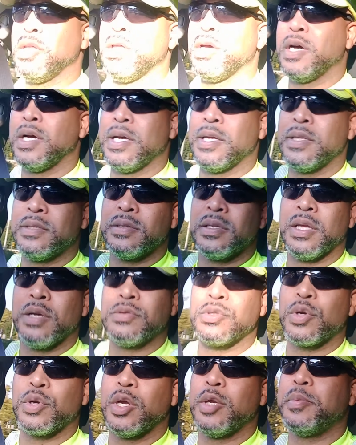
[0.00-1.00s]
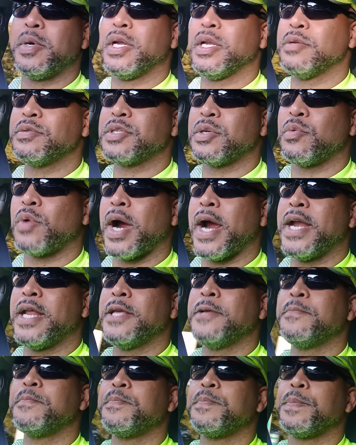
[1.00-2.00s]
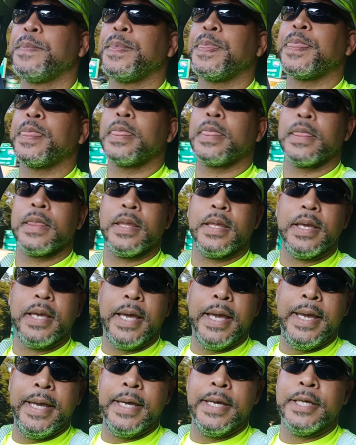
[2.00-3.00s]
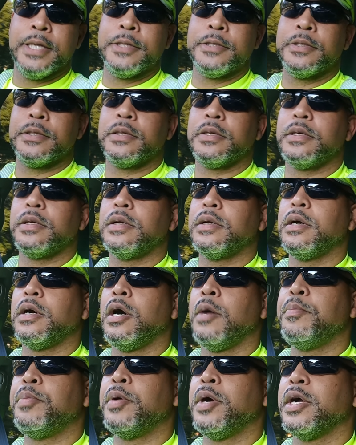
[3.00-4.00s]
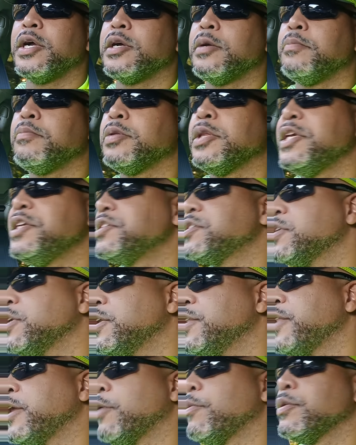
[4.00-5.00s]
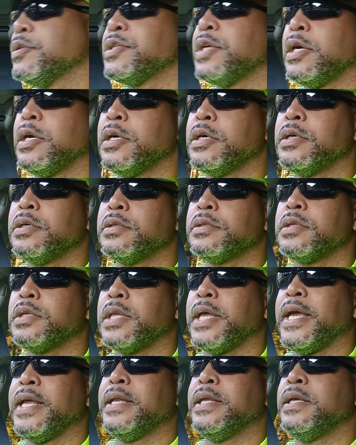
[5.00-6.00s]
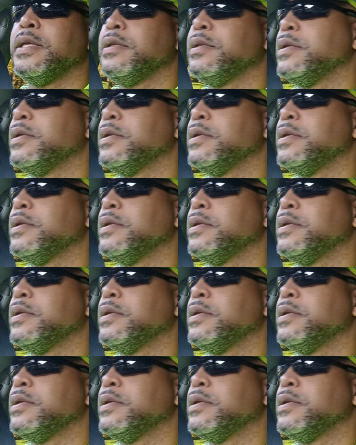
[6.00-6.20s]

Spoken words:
done. It was agreed upon. It was in writing. And upon completion and their return, the lady